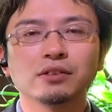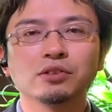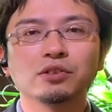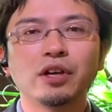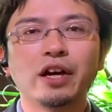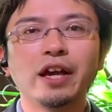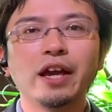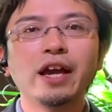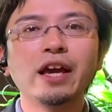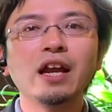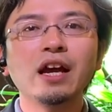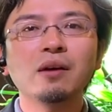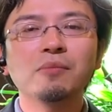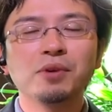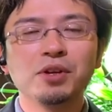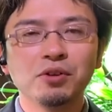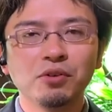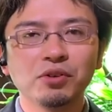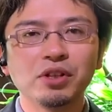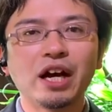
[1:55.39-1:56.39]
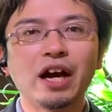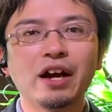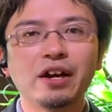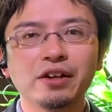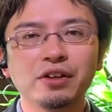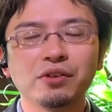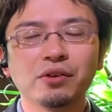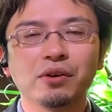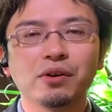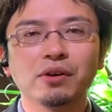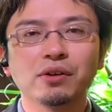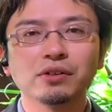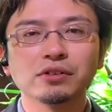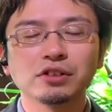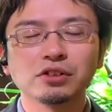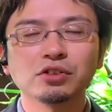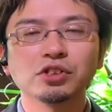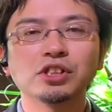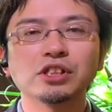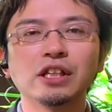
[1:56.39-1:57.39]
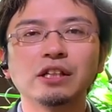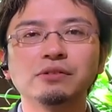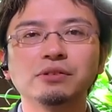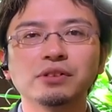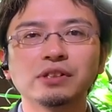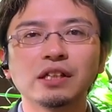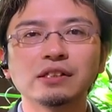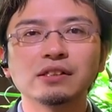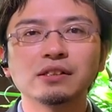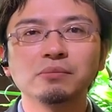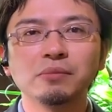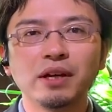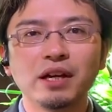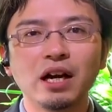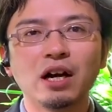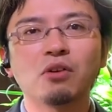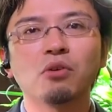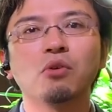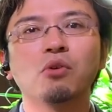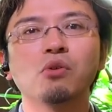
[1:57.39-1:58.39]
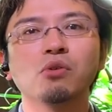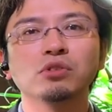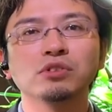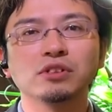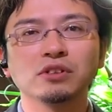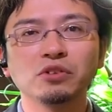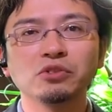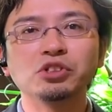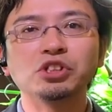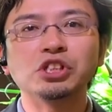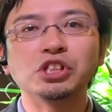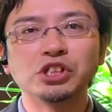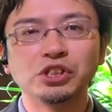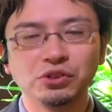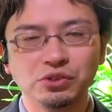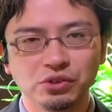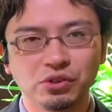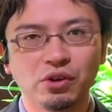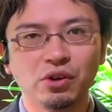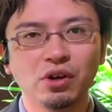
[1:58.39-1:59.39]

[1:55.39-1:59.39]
The second category is how much freedom you have within the layout.